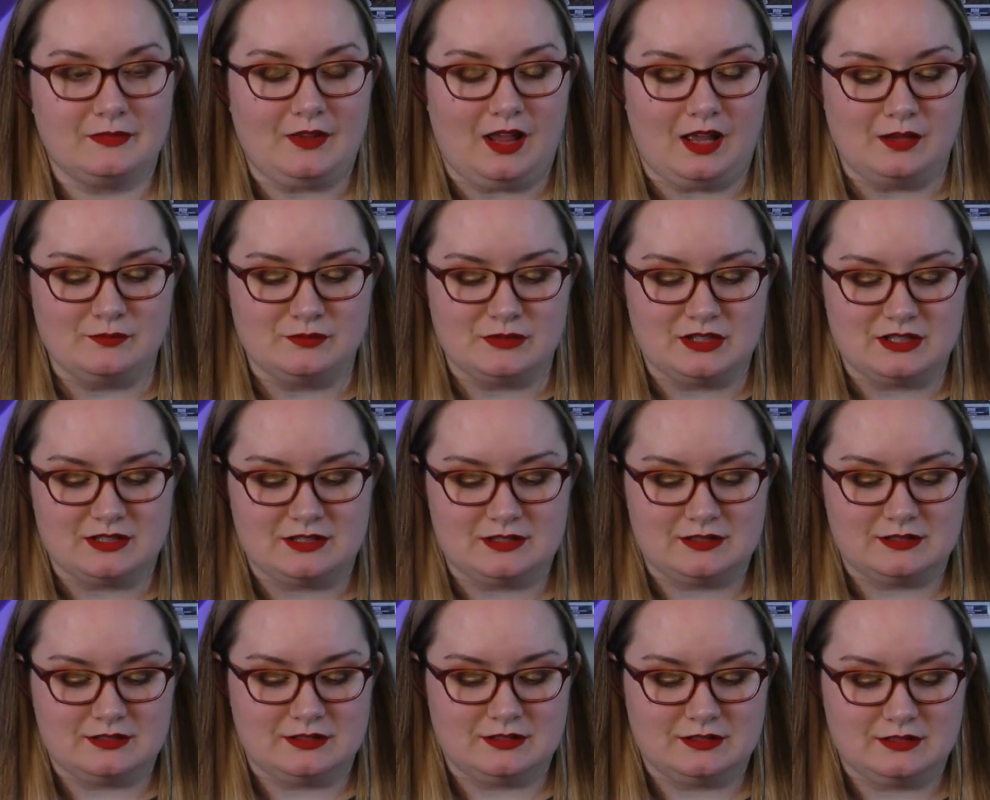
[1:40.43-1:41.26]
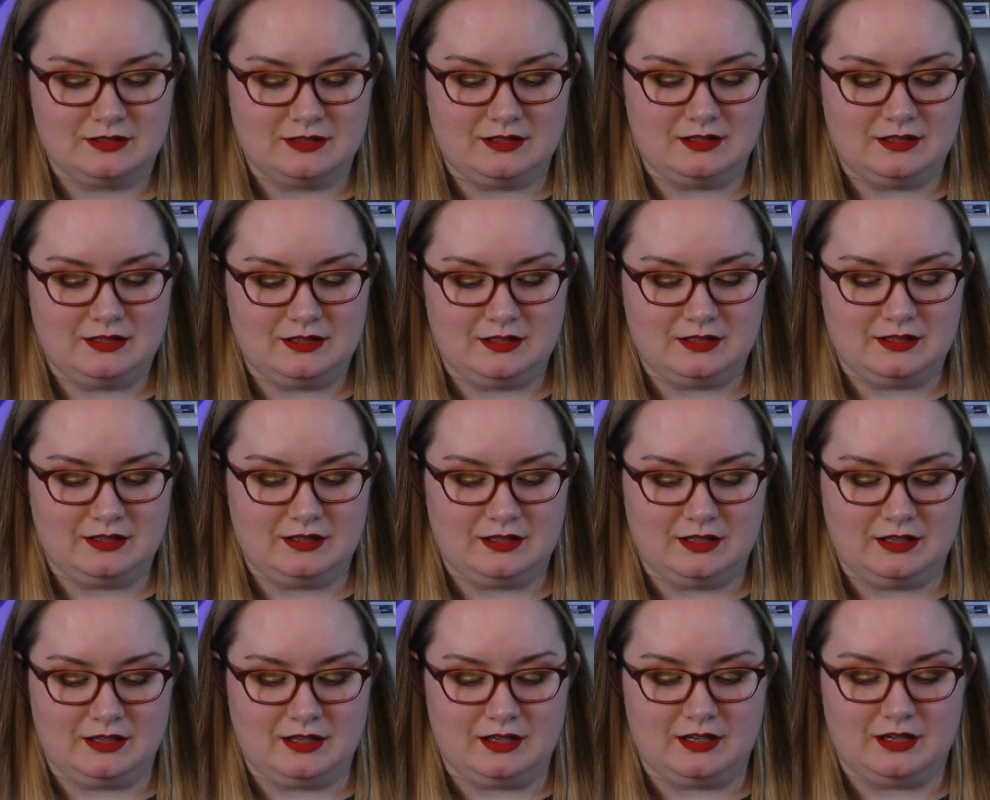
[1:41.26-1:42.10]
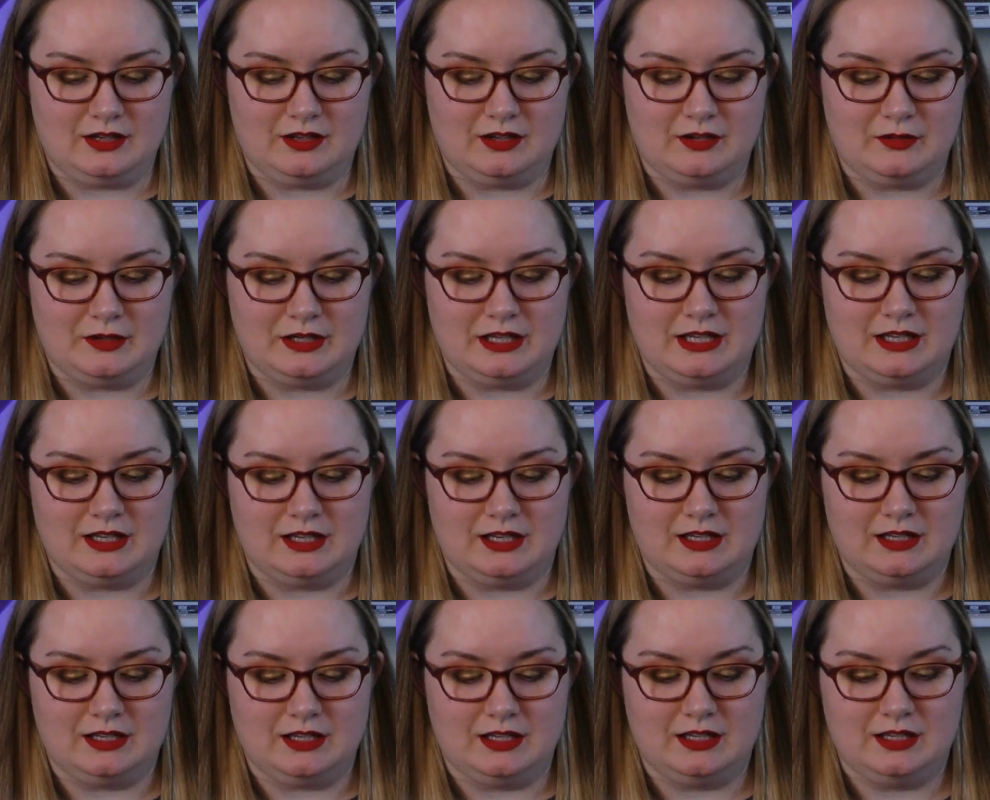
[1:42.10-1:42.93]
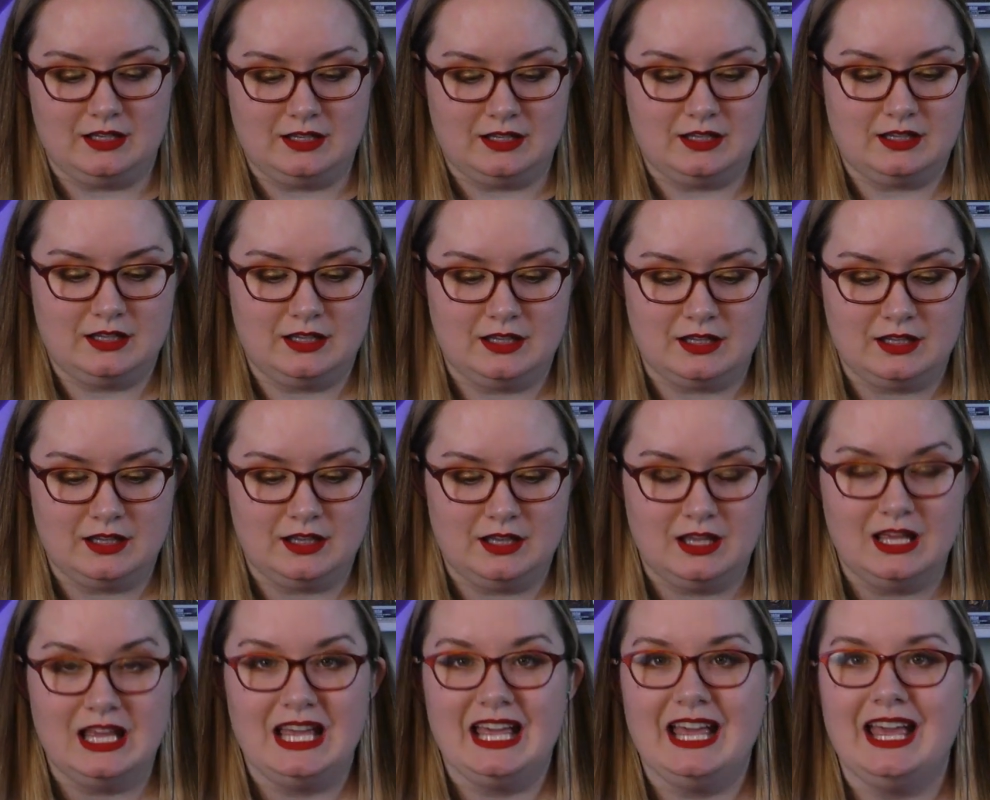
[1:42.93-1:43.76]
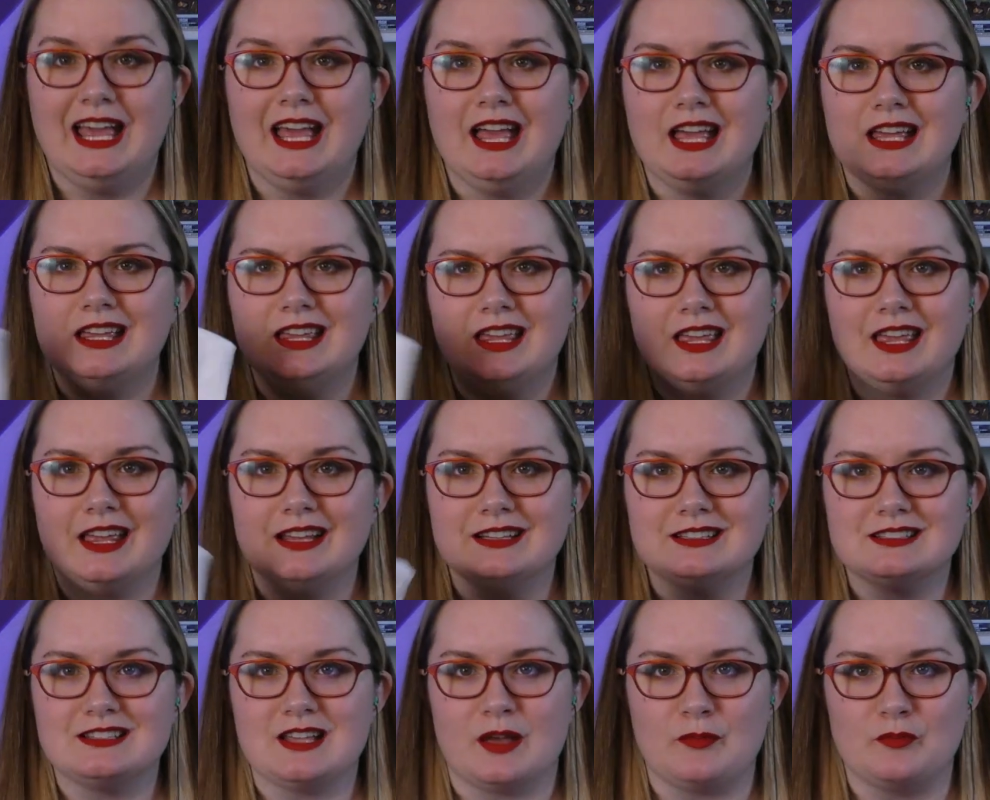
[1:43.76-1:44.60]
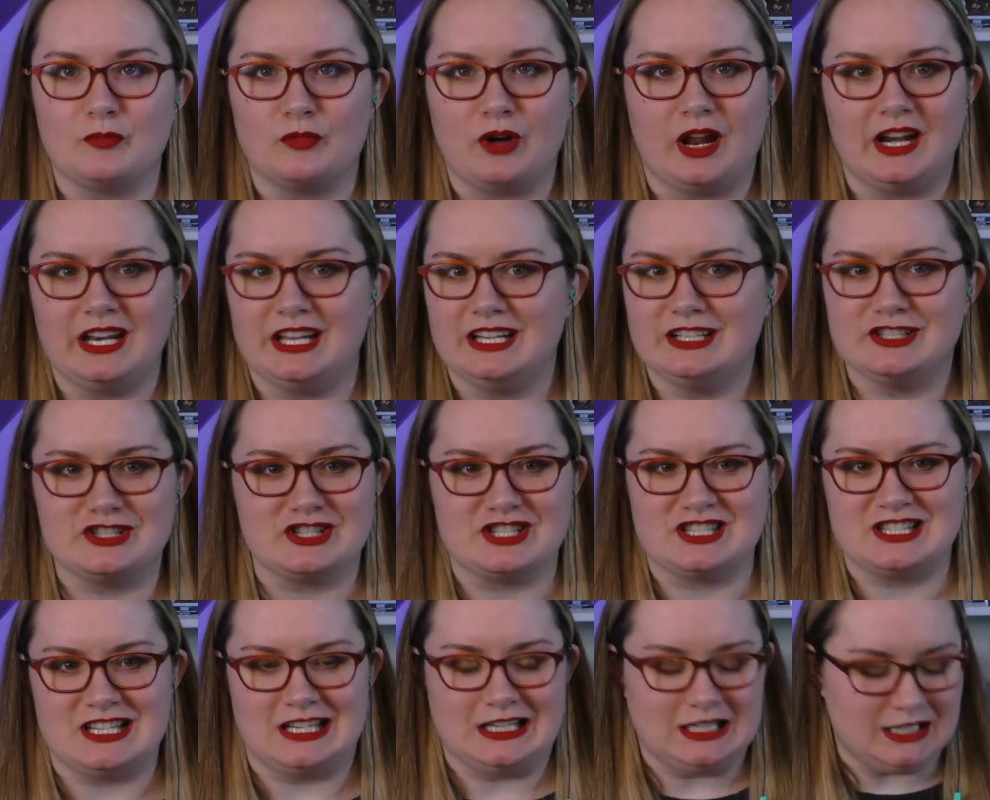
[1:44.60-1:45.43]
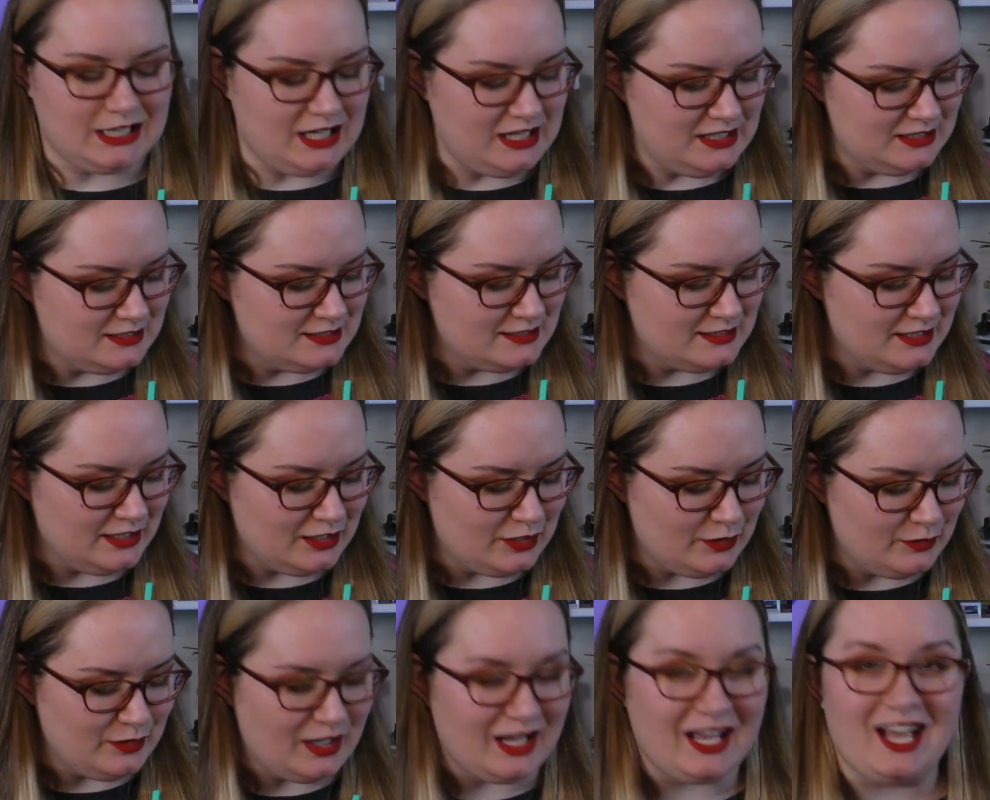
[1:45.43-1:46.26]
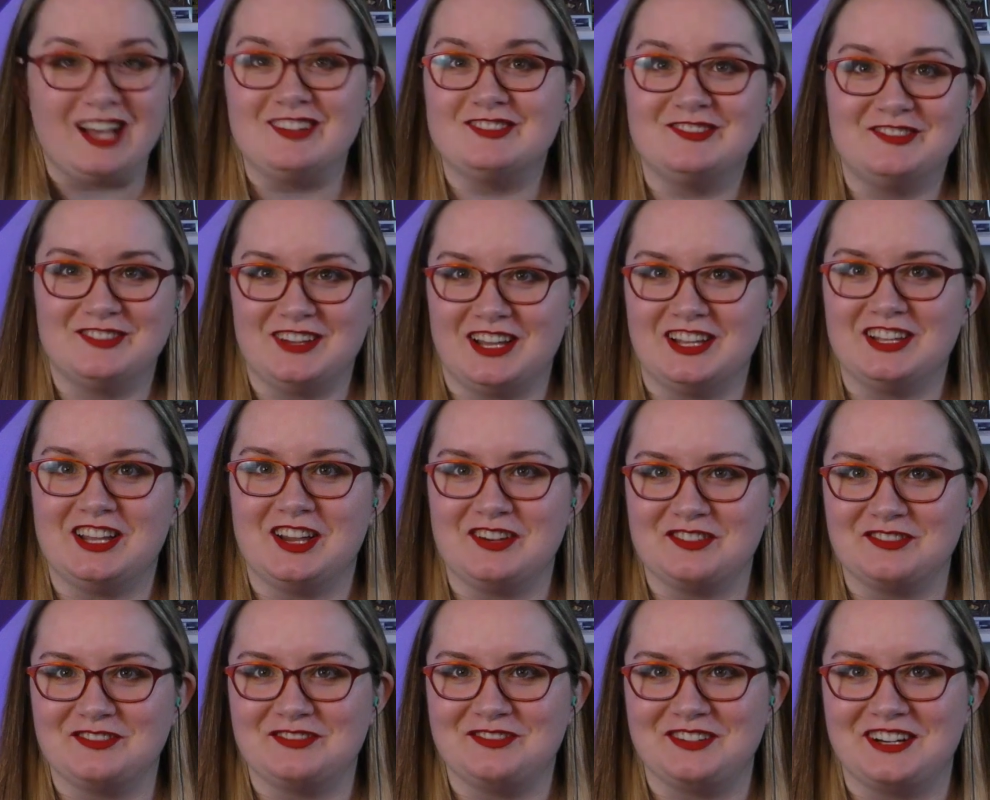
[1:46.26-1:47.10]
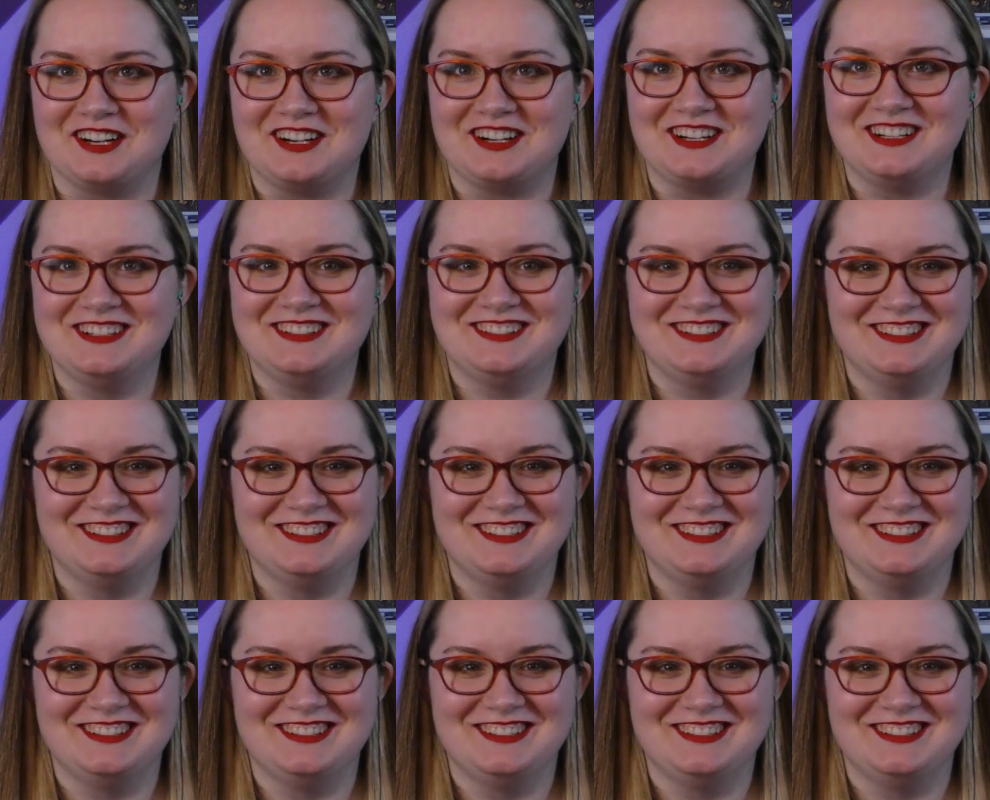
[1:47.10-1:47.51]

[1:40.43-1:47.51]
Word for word: I'm just going to go ahead and get some ready just in case, you know, I have, I have fear.